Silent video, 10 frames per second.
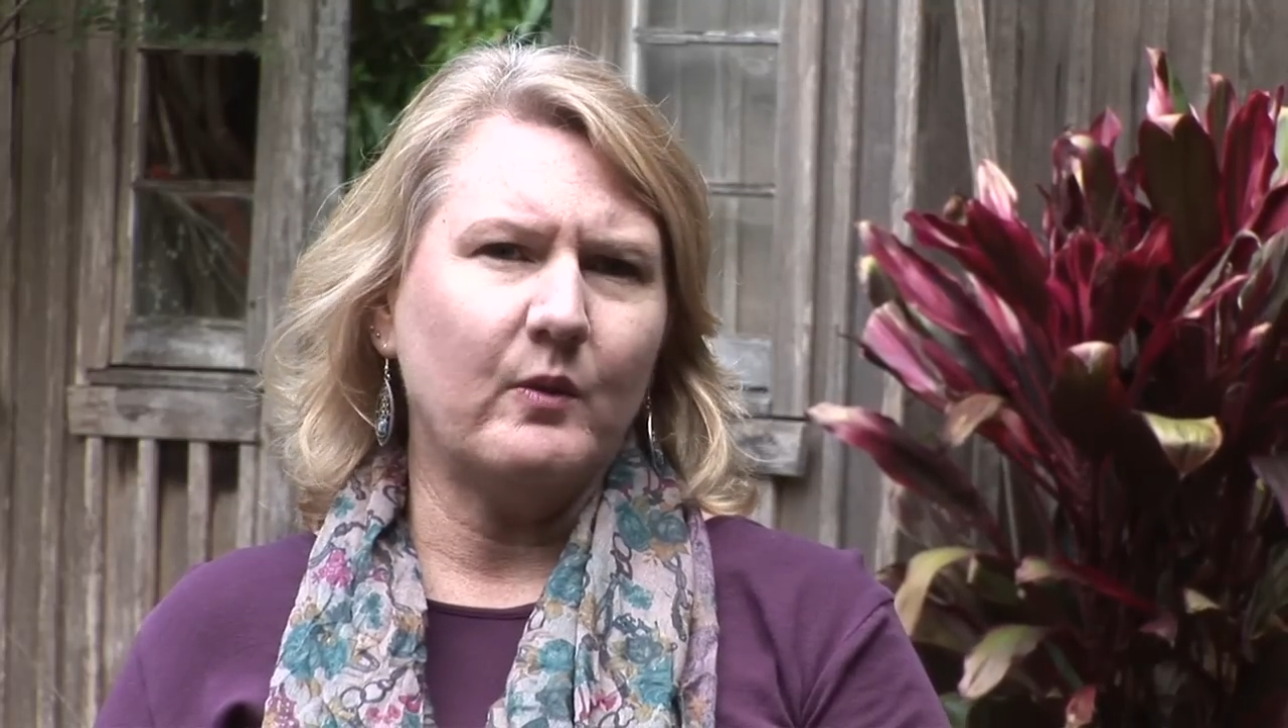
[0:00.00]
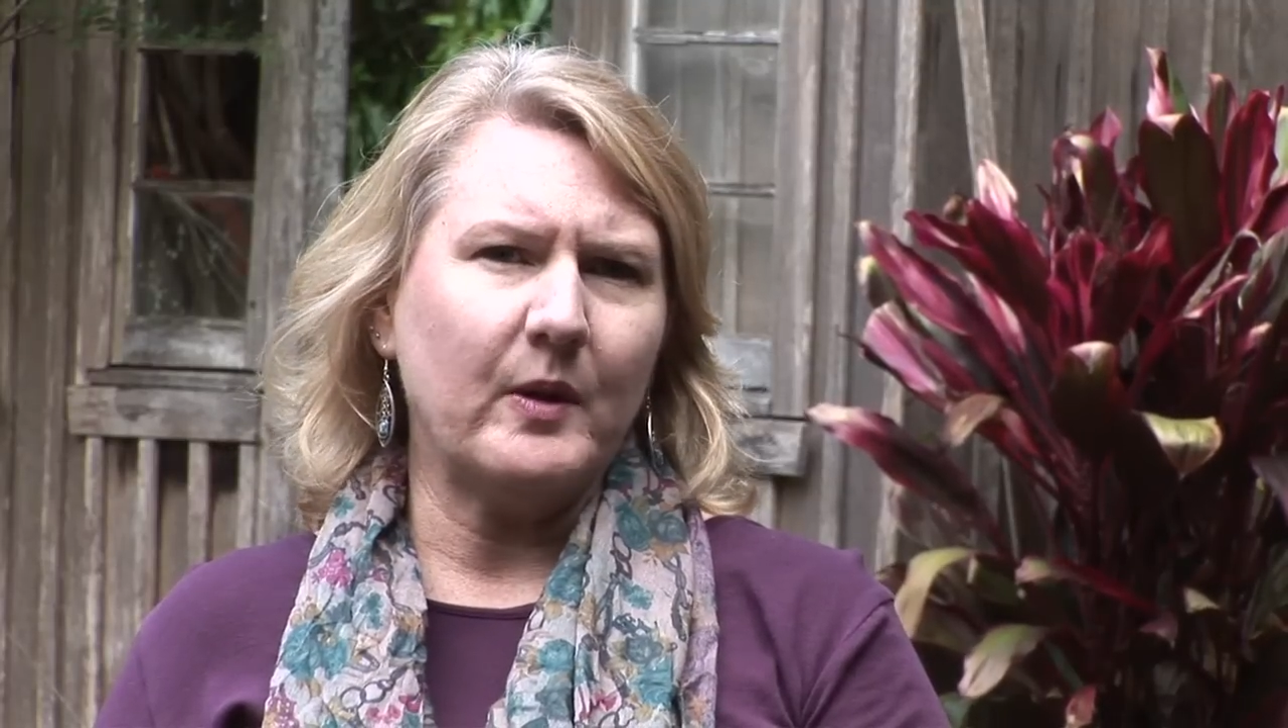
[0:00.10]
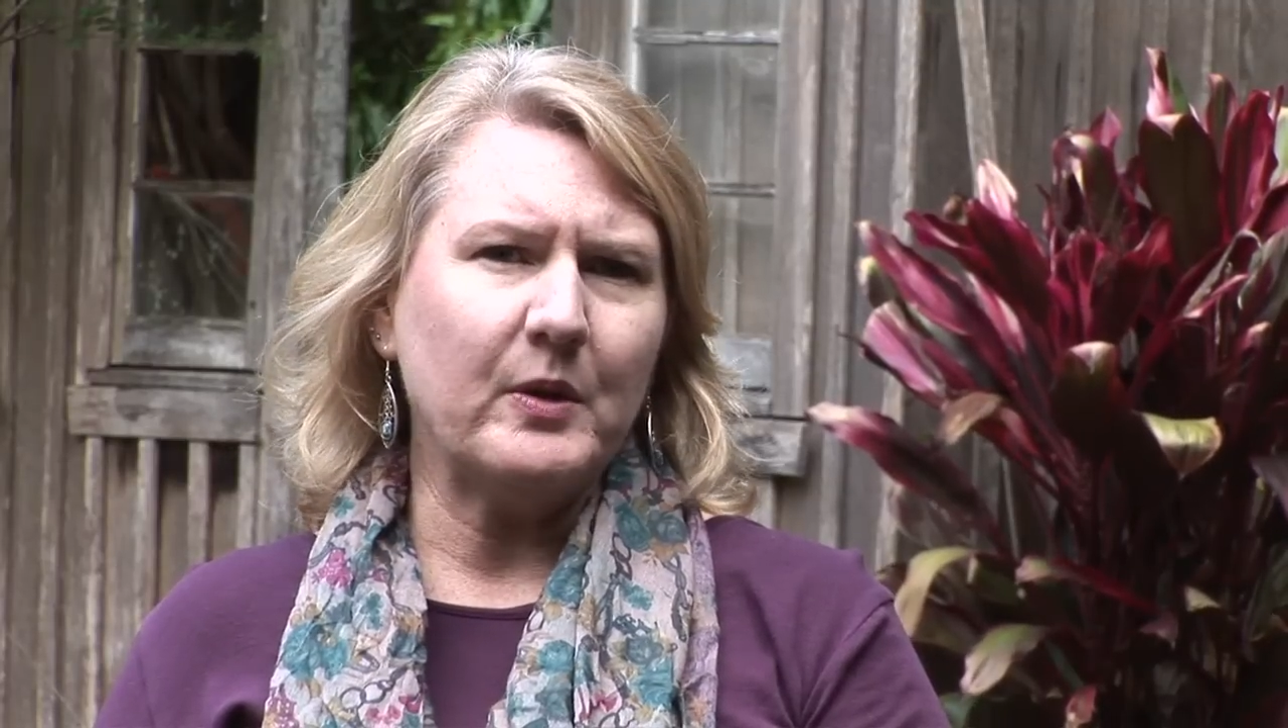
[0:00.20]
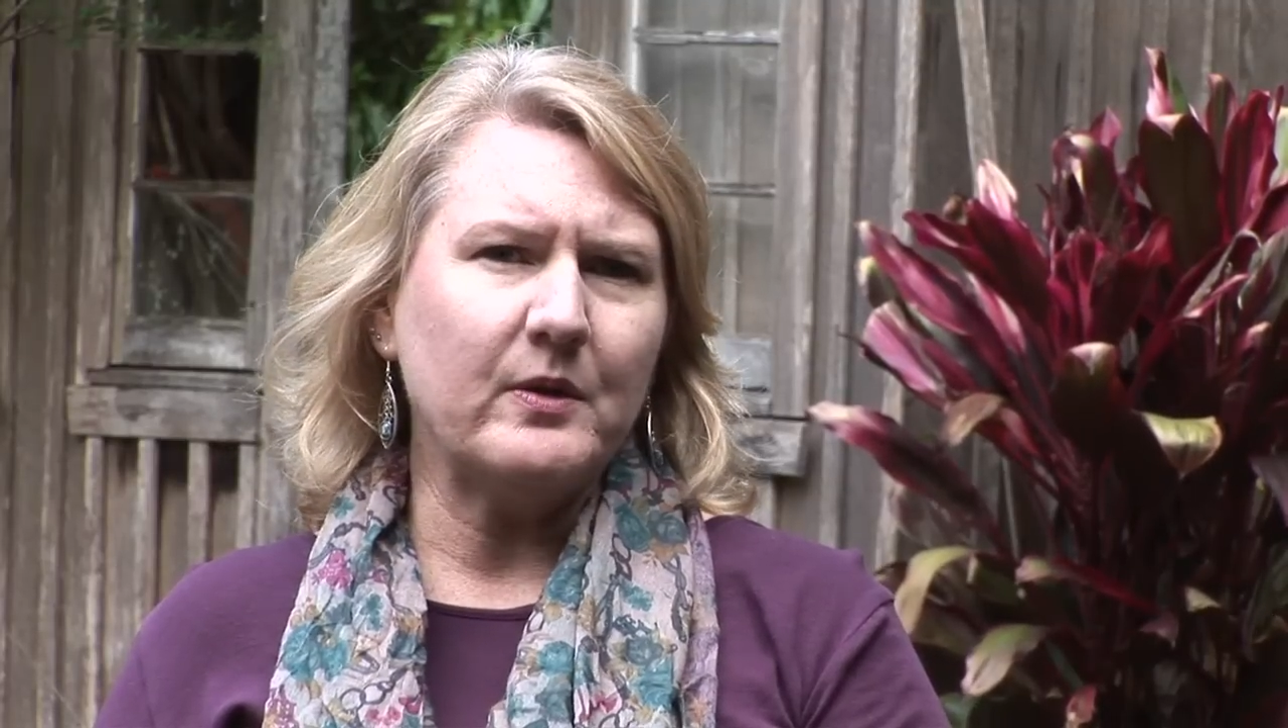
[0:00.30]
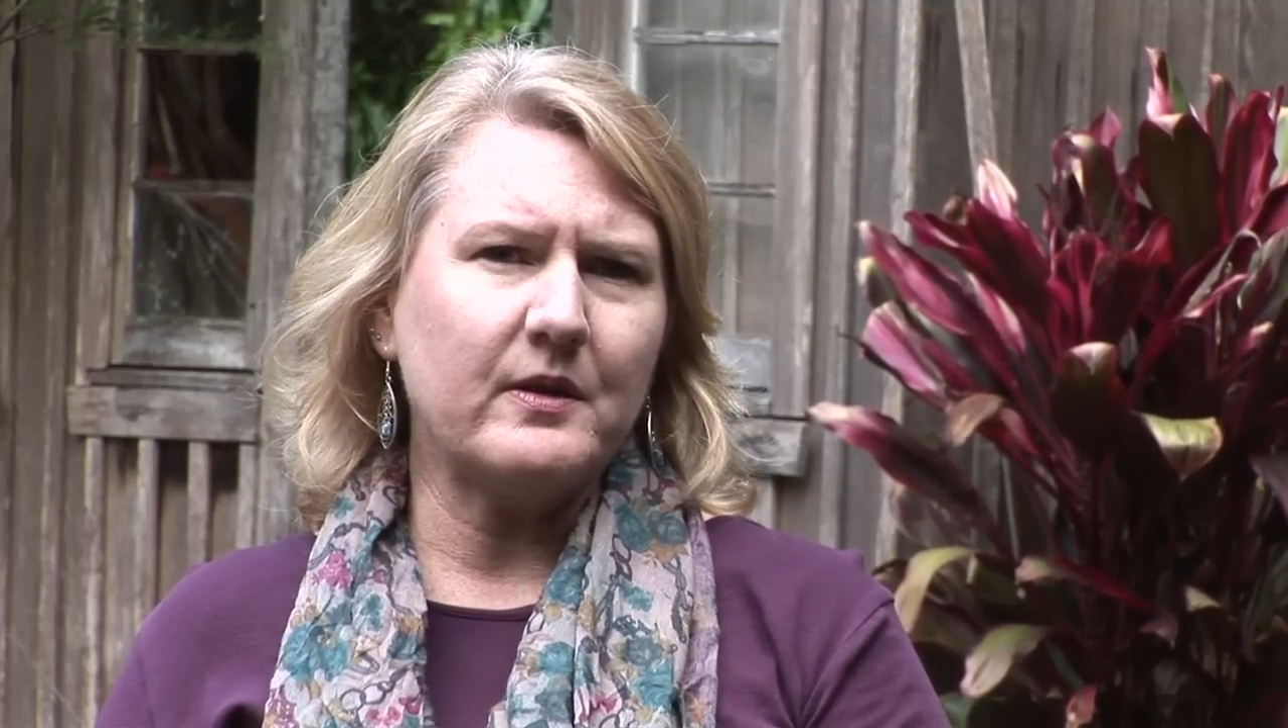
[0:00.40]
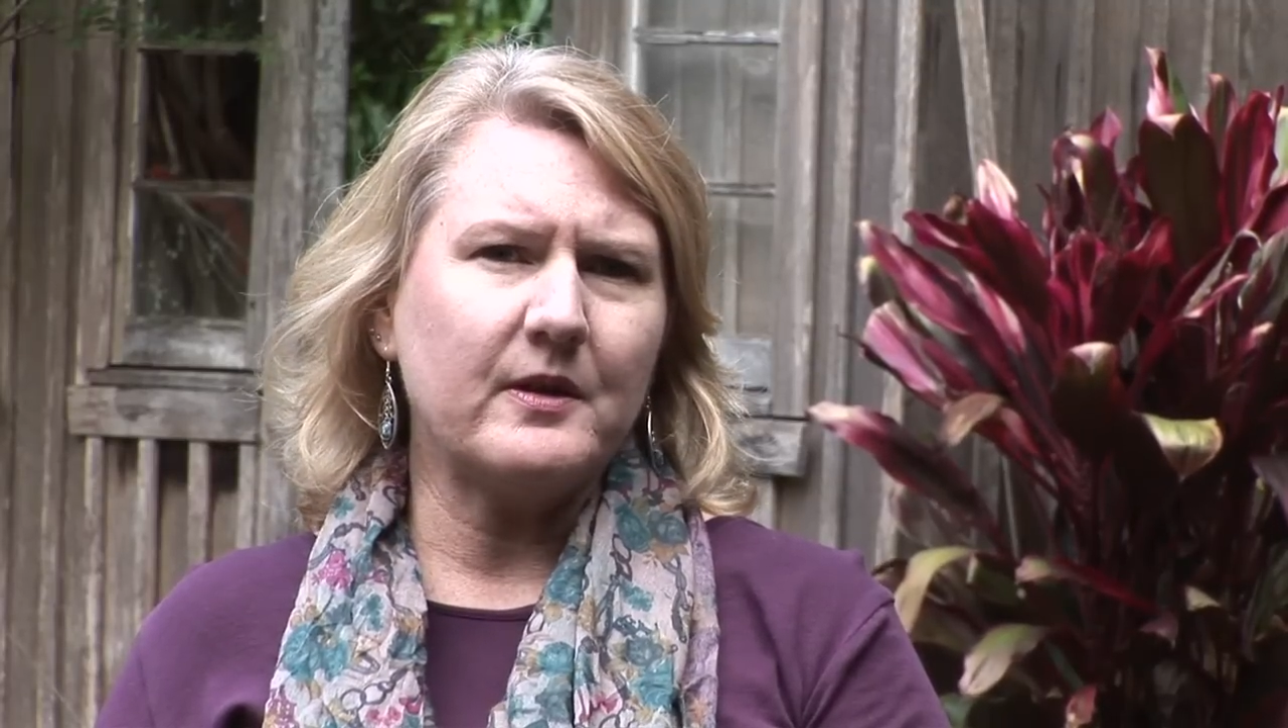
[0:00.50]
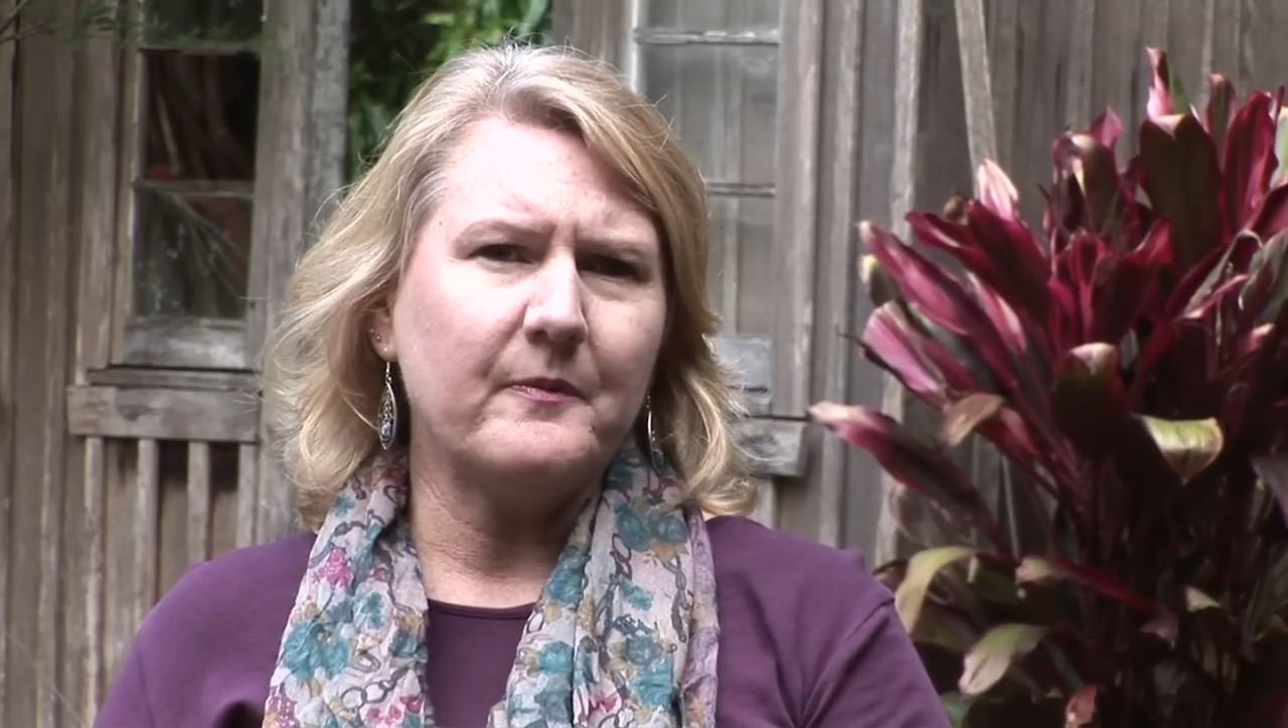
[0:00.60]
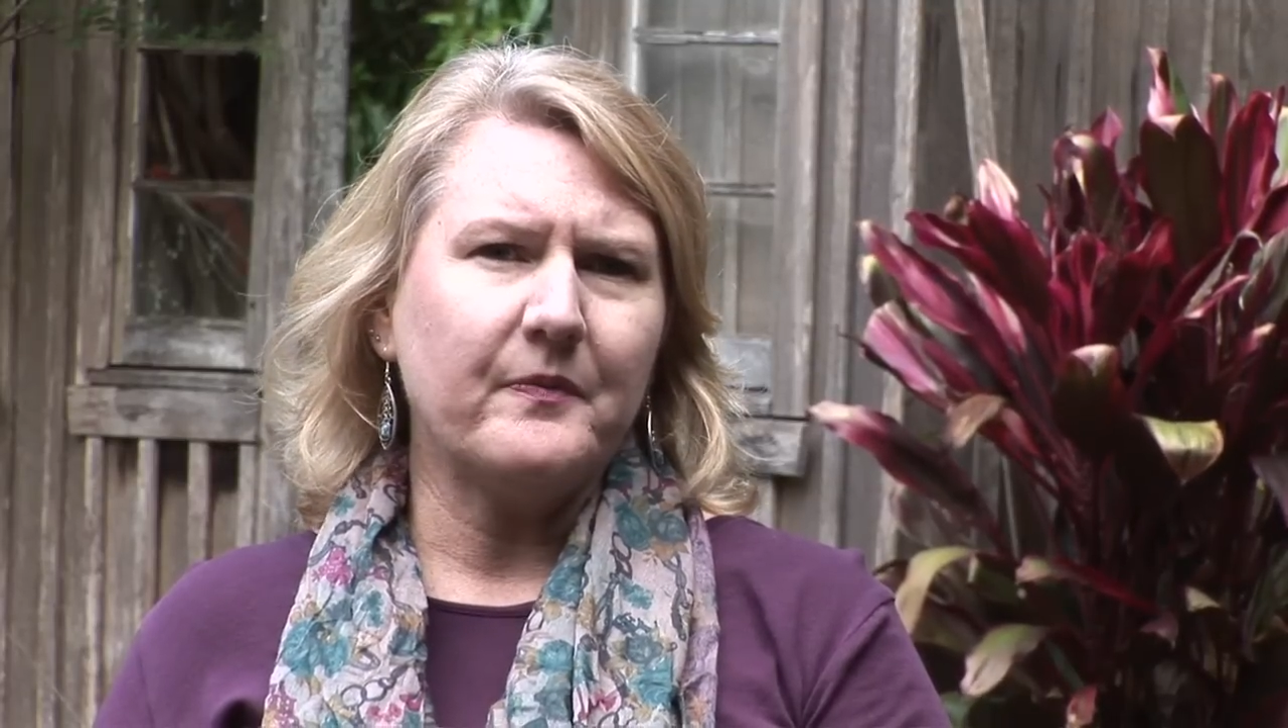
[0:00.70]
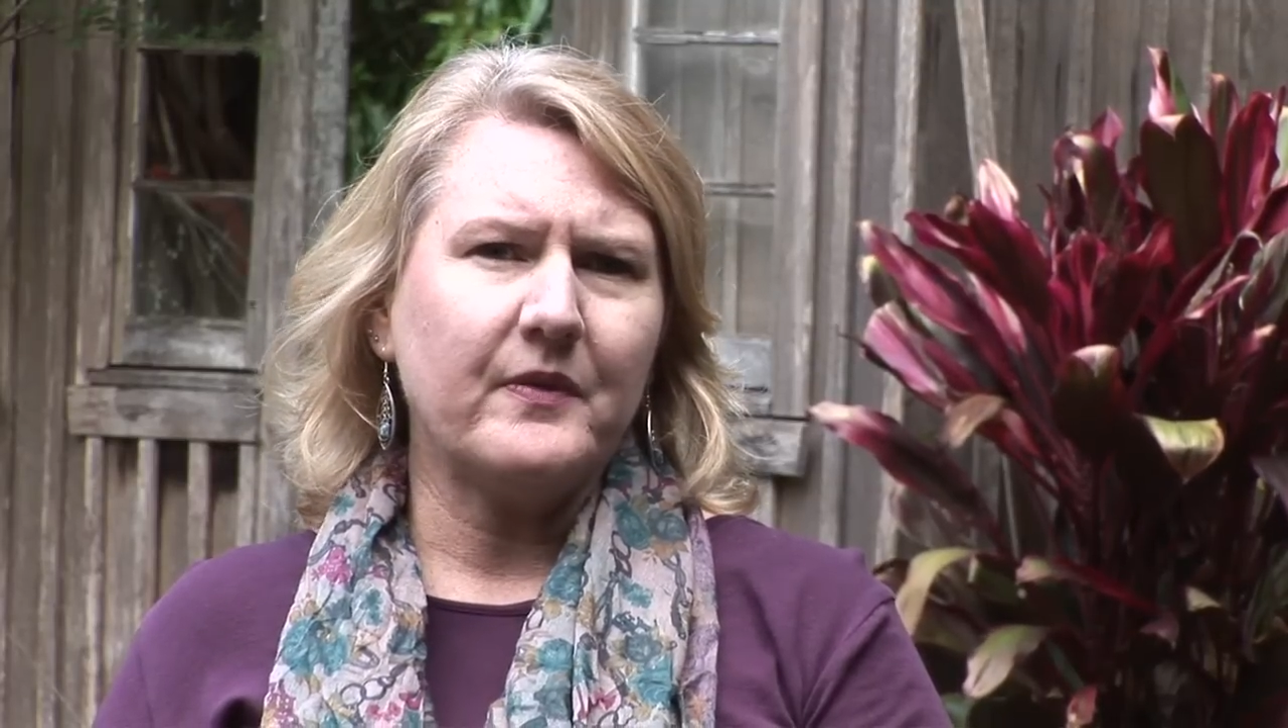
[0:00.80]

weapons,